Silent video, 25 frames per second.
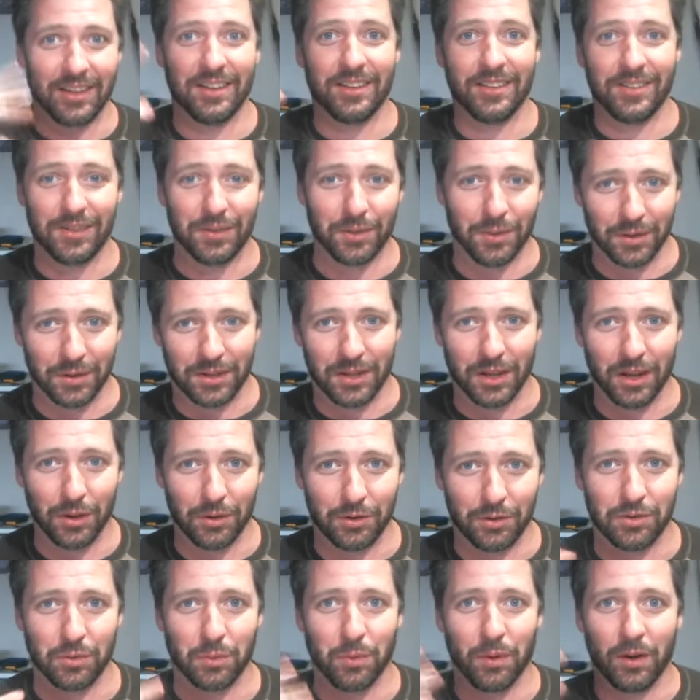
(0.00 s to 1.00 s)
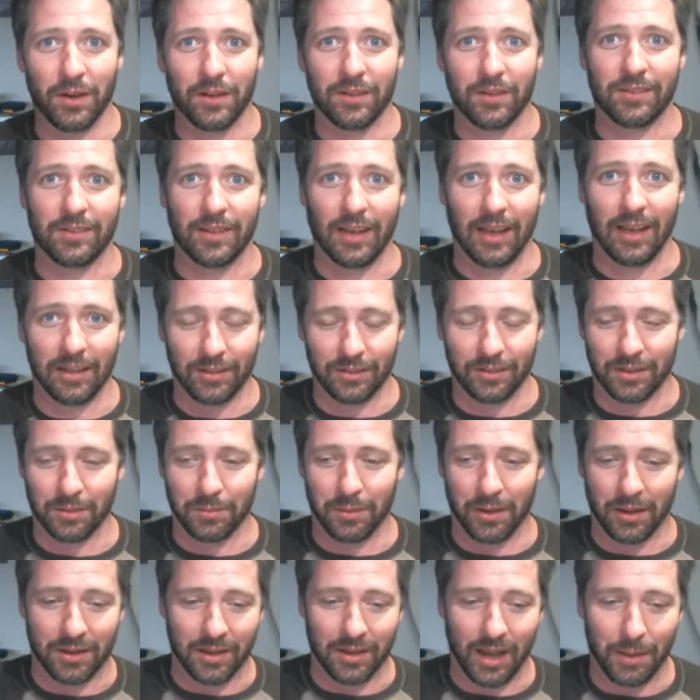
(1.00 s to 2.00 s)
into a coach was I looked
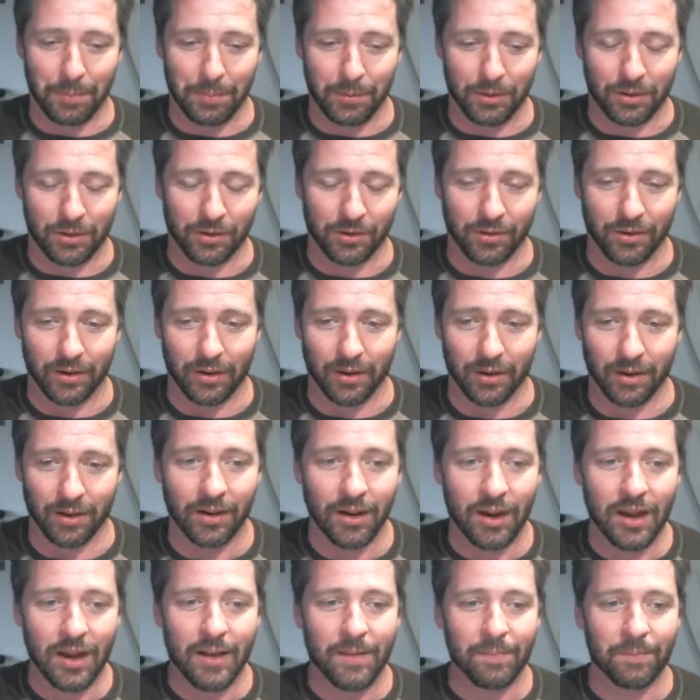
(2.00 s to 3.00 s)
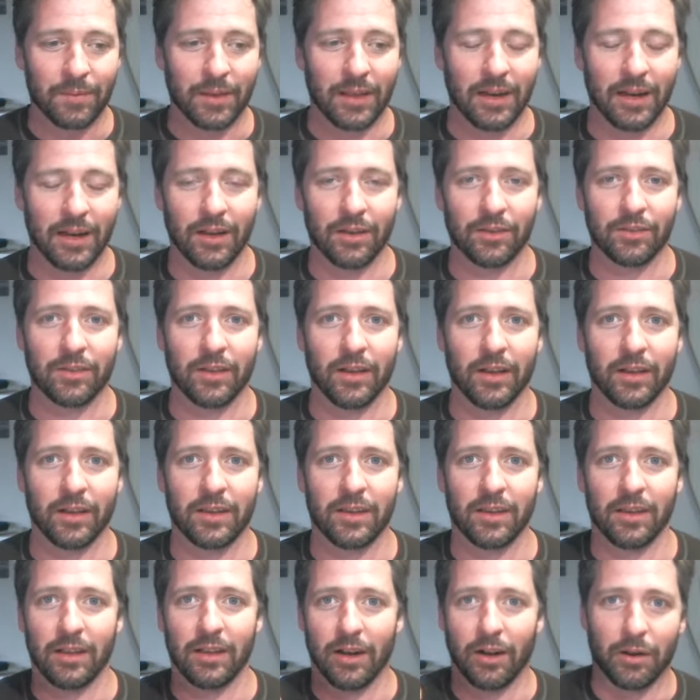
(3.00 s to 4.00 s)
at my copy career and I was
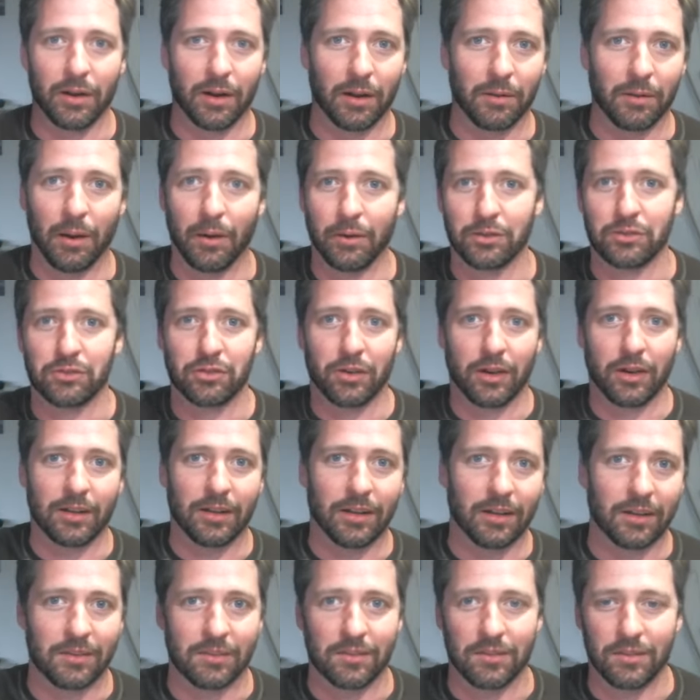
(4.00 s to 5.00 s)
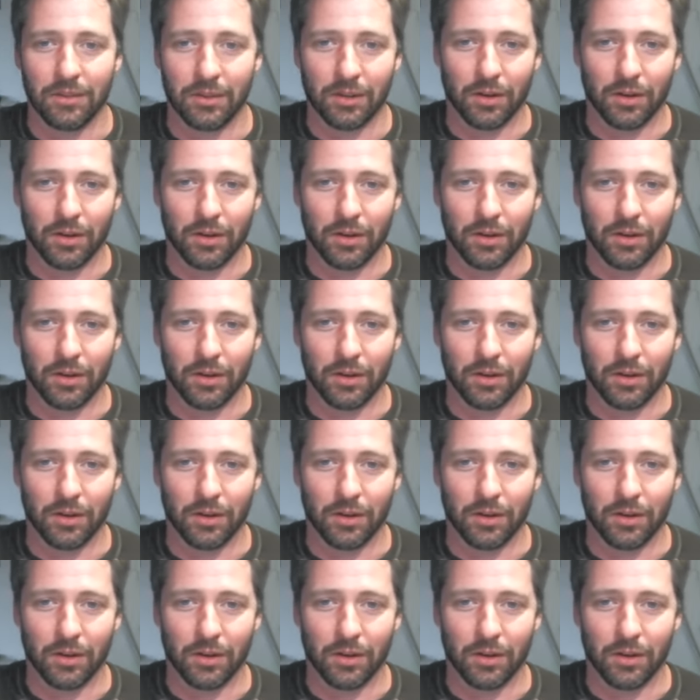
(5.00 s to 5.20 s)
like, and I'm always trying to like,